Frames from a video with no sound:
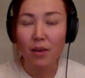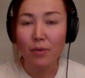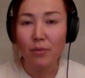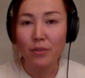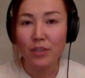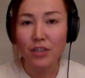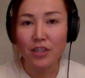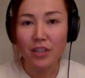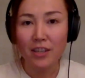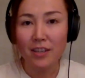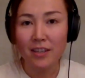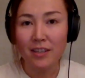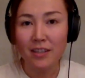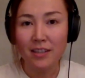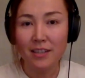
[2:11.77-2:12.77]
which
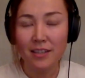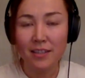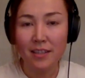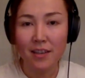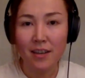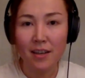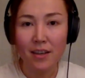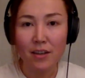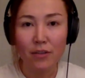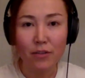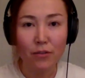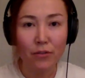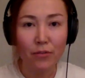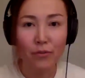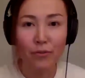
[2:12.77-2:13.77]
is
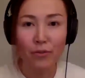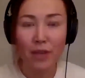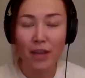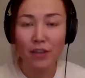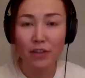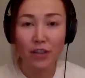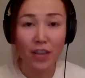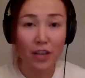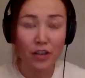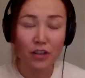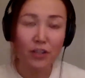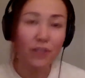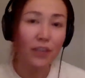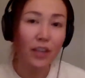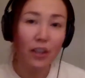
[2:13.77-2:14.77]
through
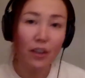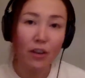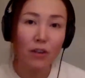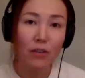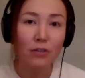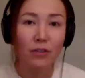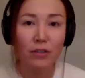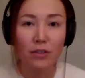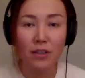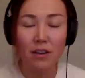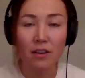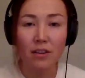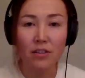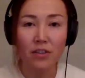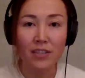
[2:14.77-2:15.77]
educational videos,
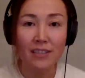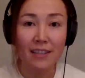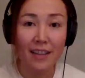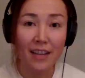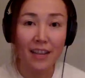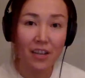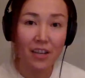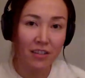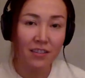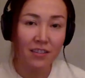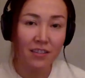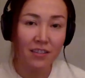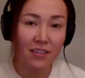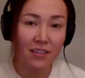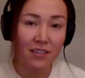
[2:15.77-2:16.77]

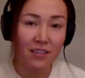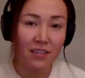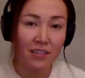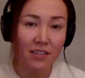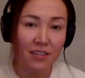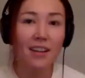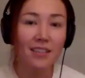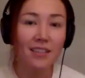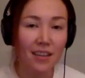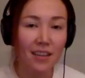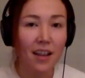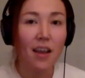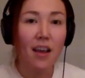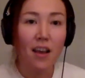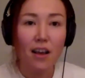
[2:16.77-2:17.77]
translations, and things like
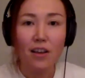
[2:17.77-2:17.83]
that.